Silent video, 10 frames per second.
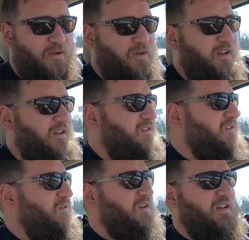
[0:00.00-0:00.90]
fuel leaks and
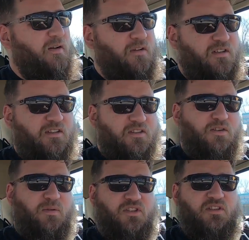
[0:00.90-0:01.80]
stuff like that where it's just
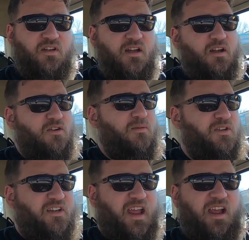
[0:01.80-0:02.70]
too much
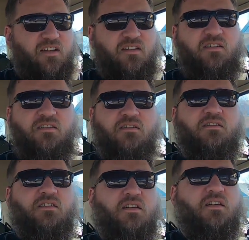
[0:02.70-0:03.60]
to handle.
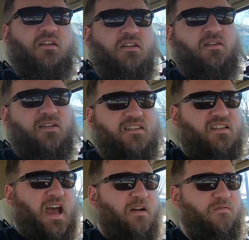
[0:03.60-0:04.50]
So it
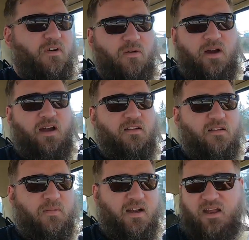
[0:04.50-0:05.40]
sat for a while, and
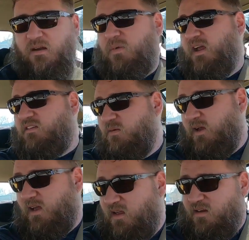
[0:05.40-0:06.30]
then my dad passed
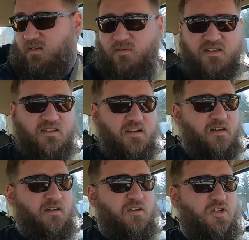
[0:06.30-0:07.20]
away, and it was sitting
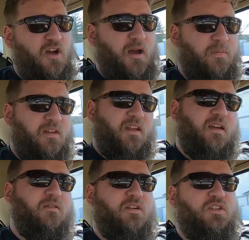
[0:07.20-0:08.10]
in the shop at the
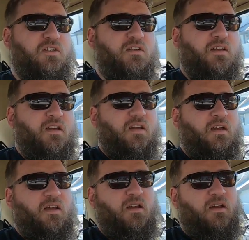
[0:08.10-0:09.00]
acreage,
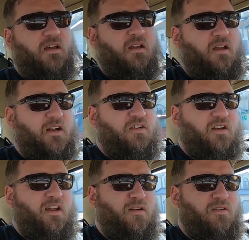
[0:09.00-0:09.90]
and I took
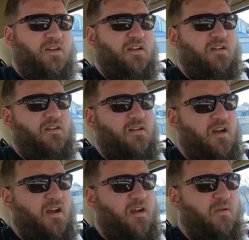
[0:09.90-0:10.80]
it out.
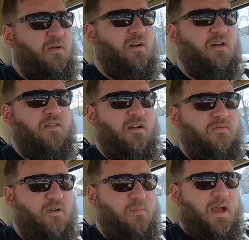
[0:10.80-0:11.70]
We were all there
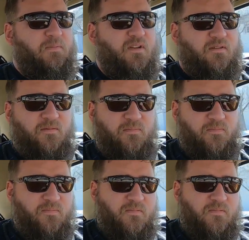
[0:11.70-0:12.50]
for a baptism,